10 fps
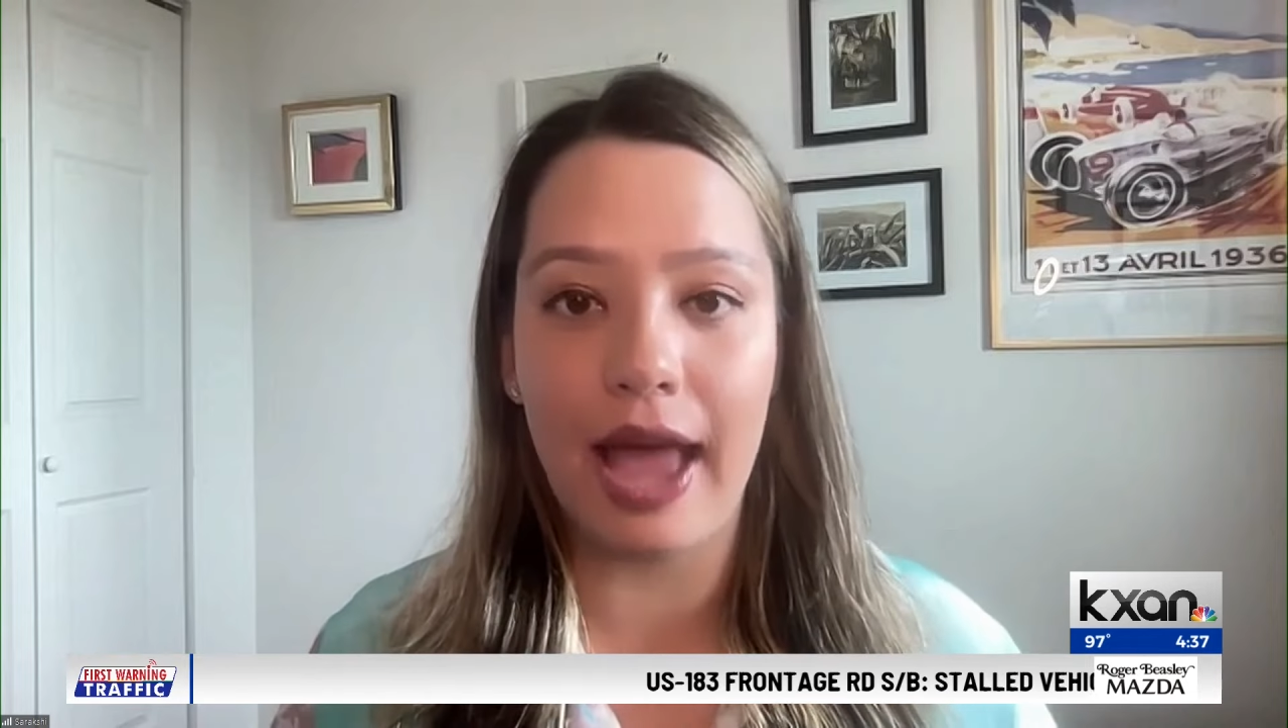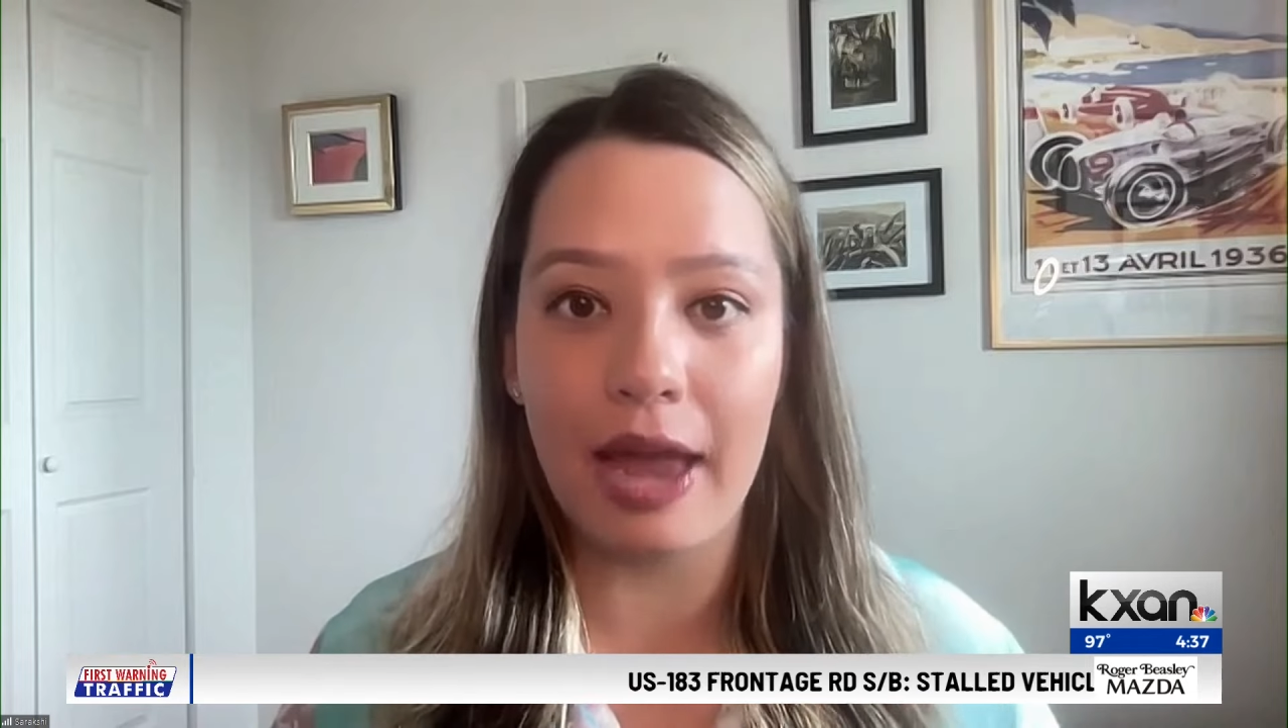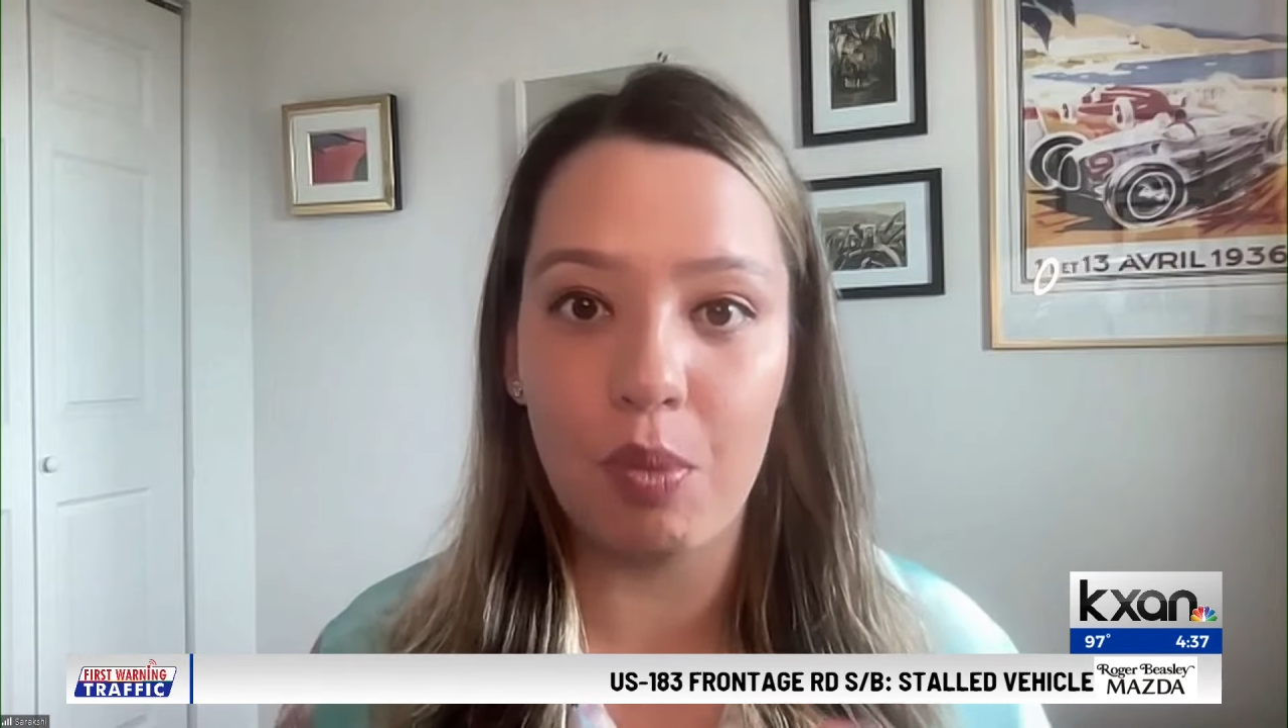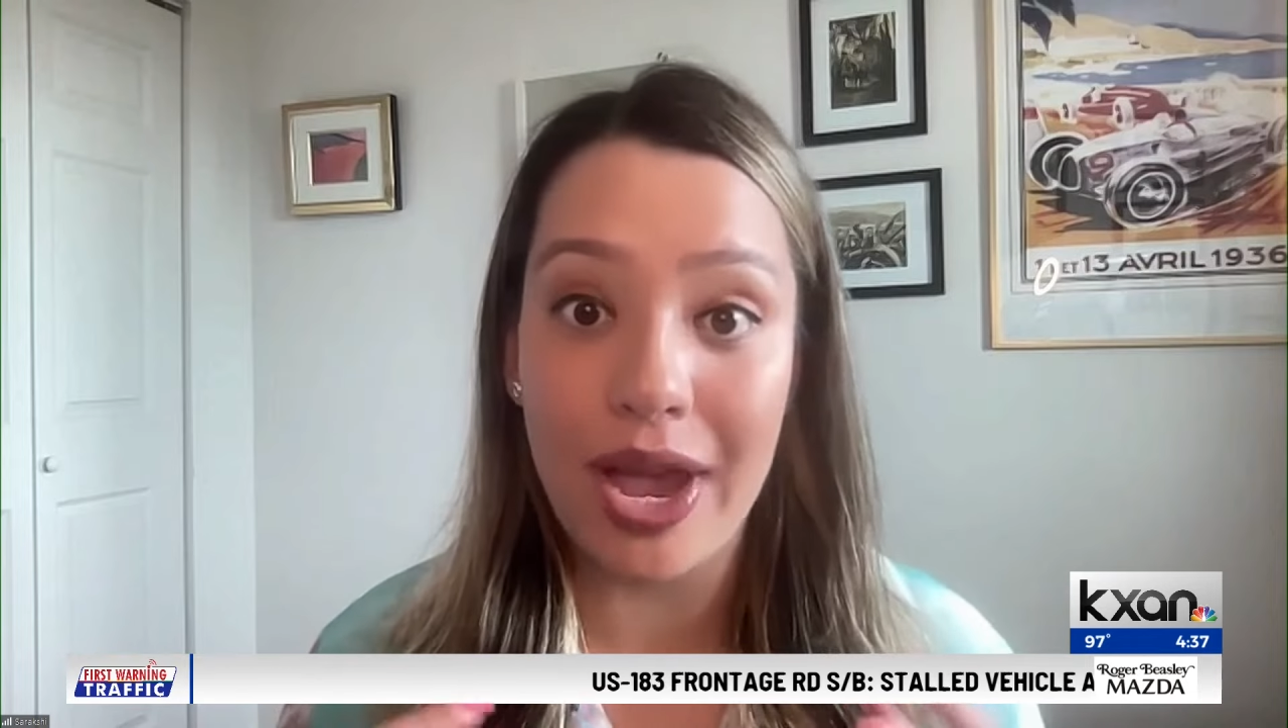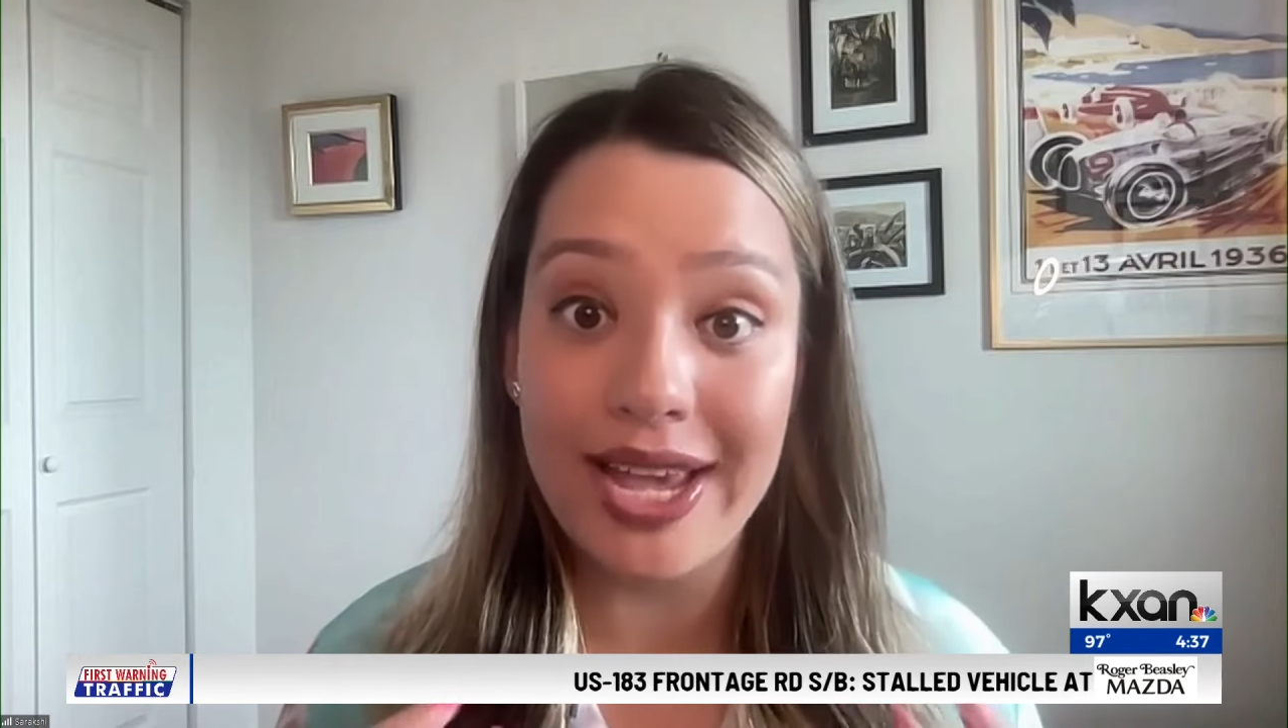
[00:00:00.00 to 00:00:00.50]

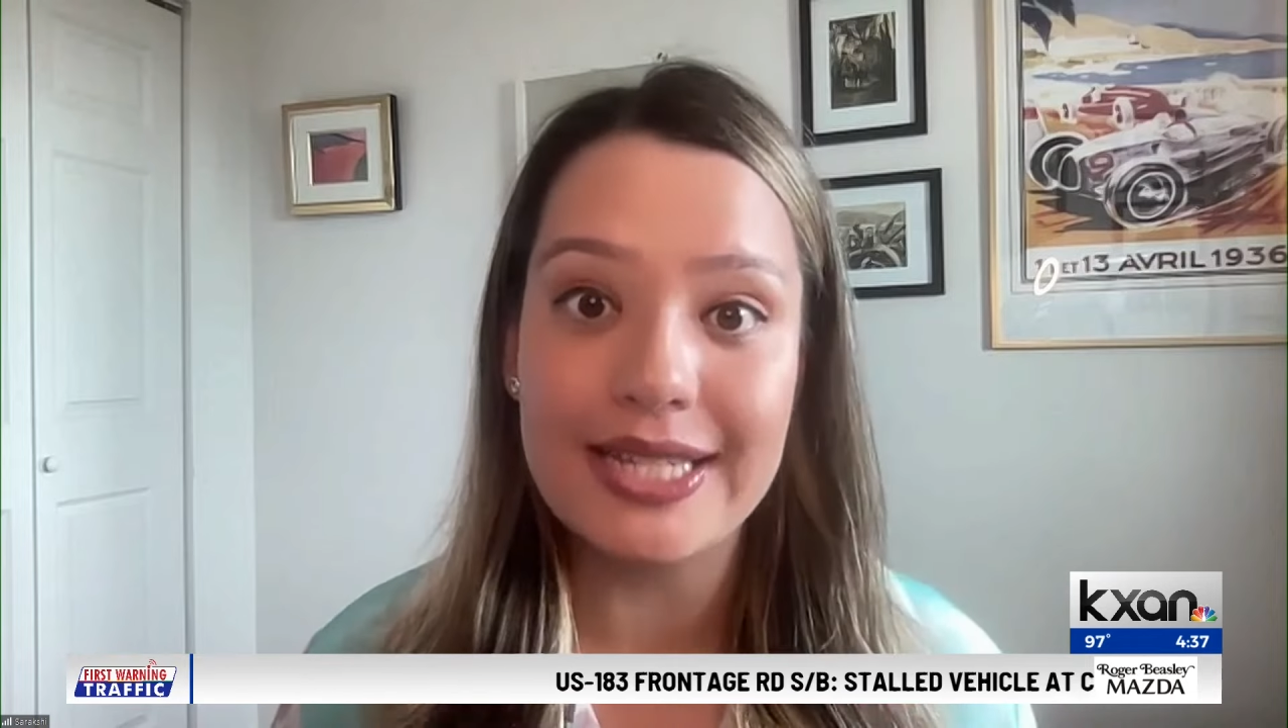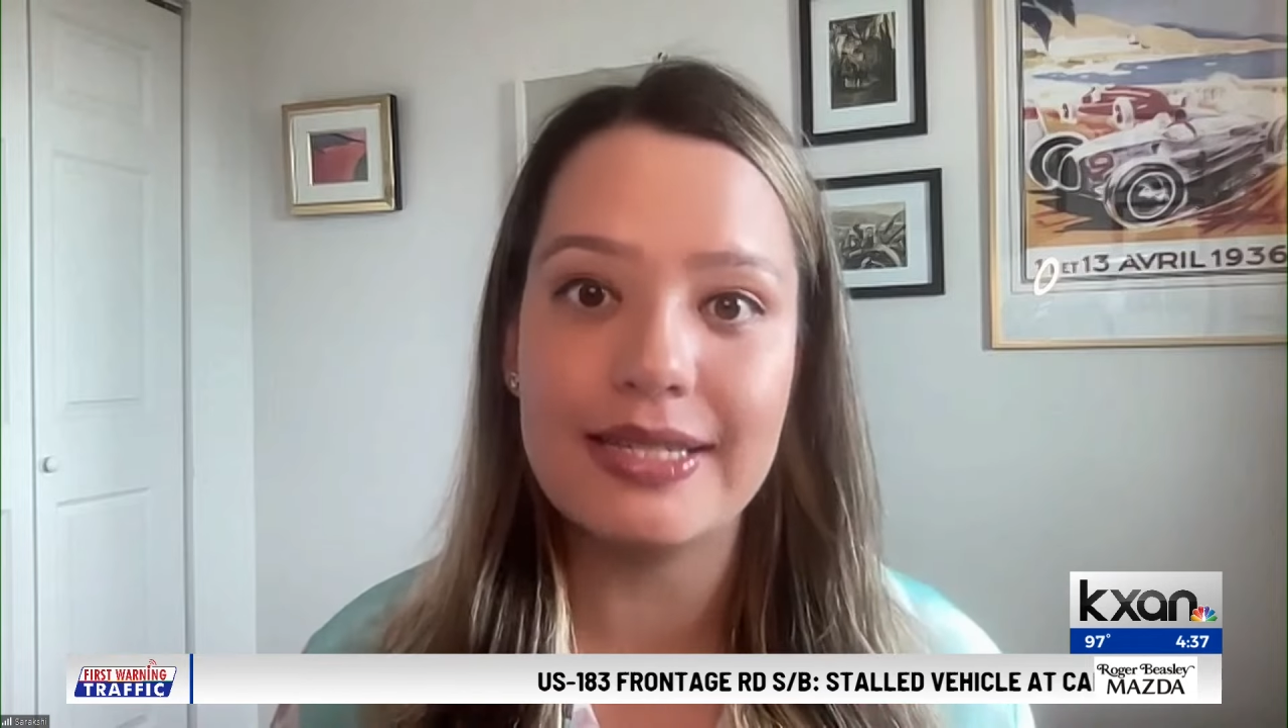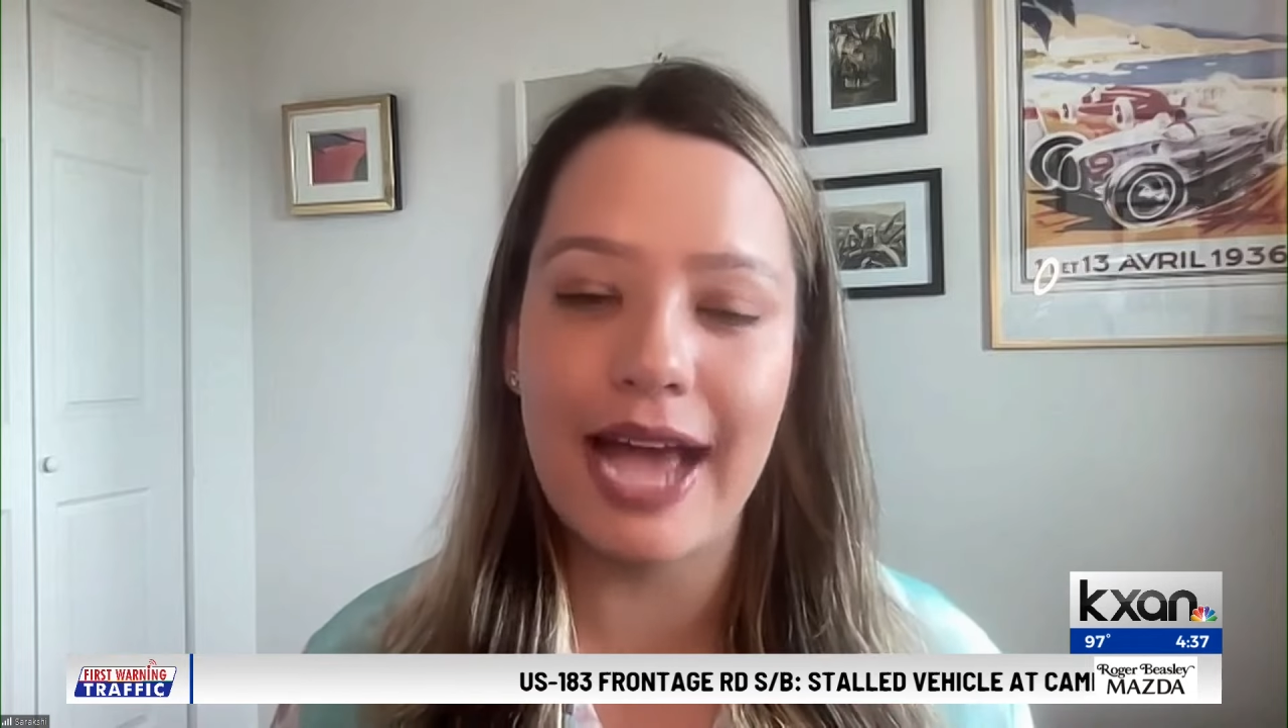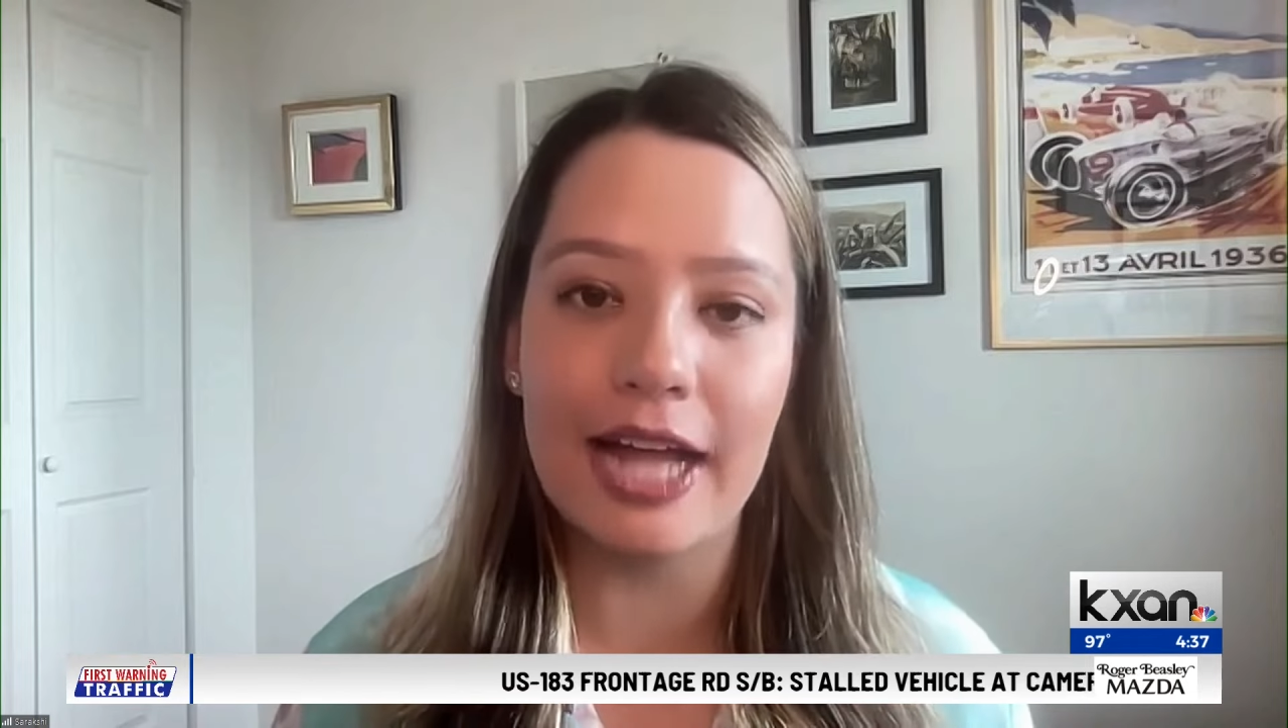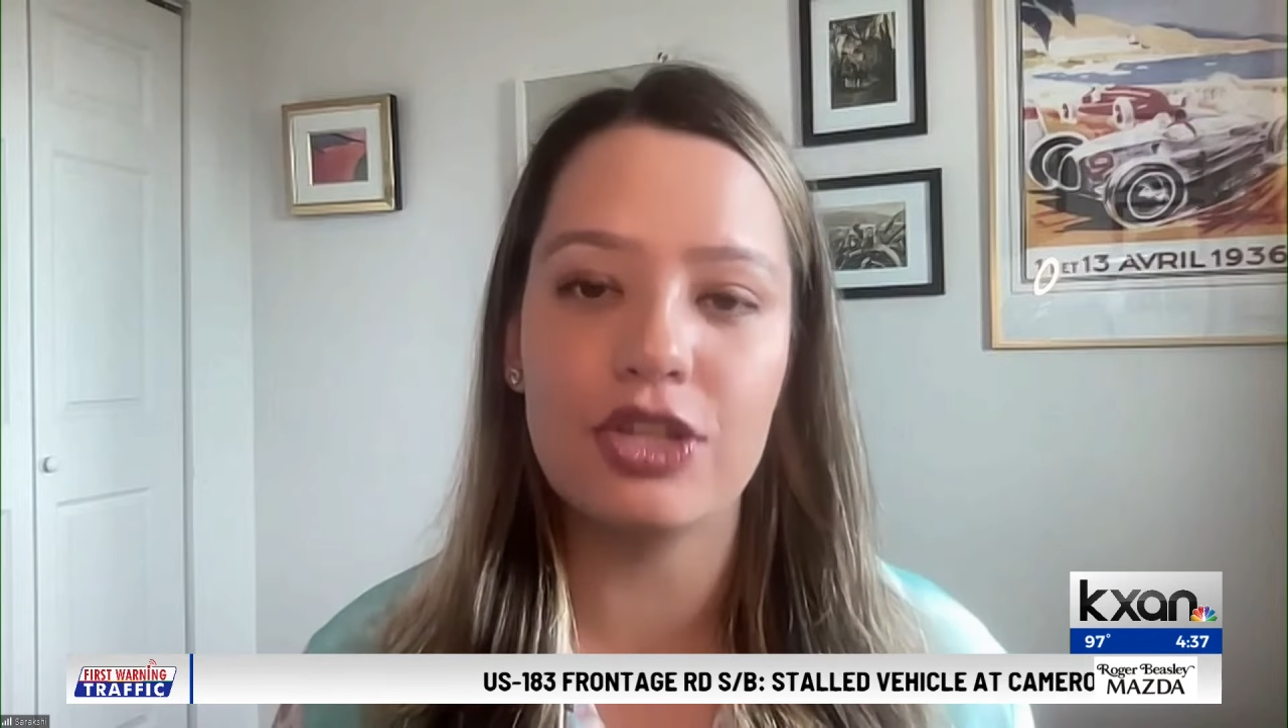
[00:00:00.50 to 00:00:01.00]
and where he
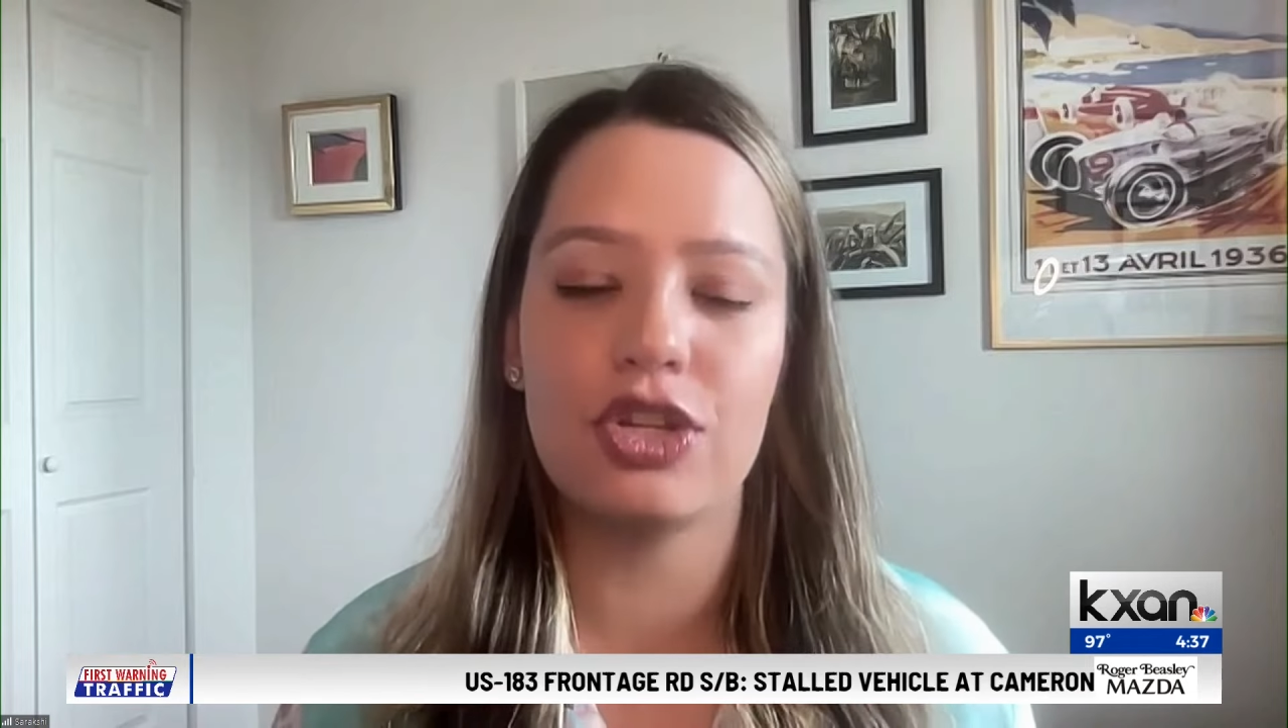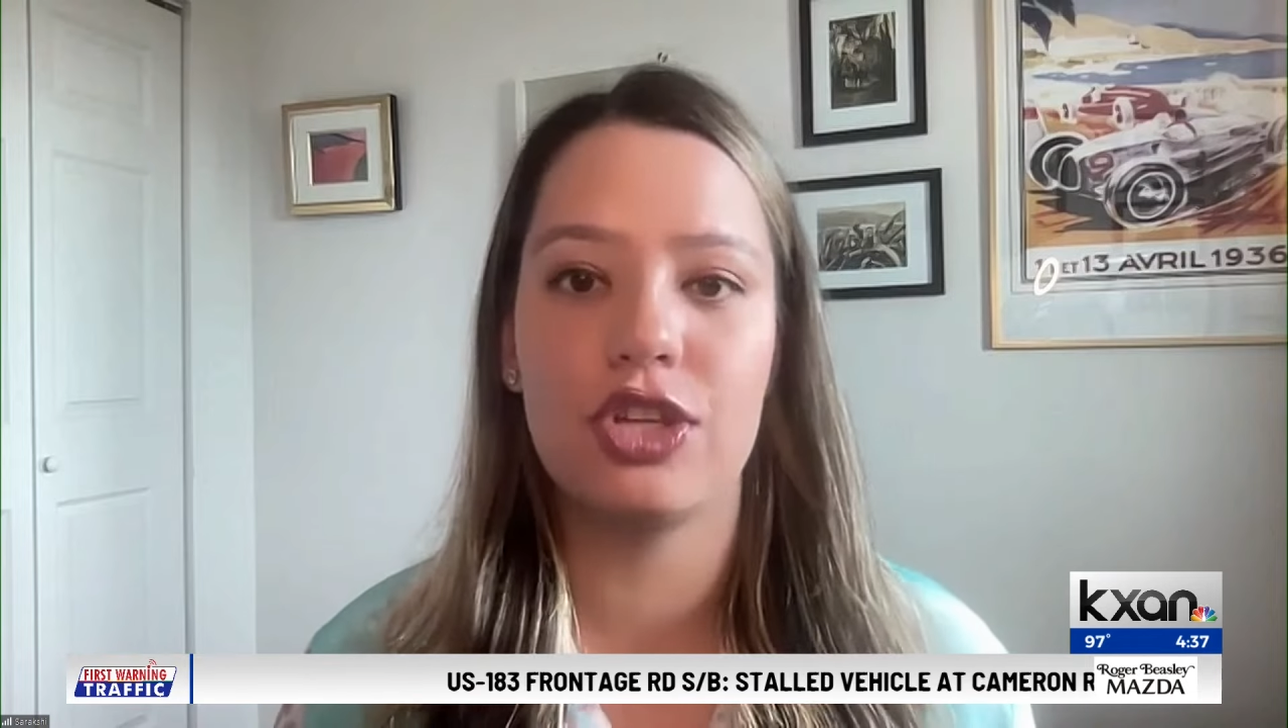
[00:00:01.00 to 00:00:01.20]
stands on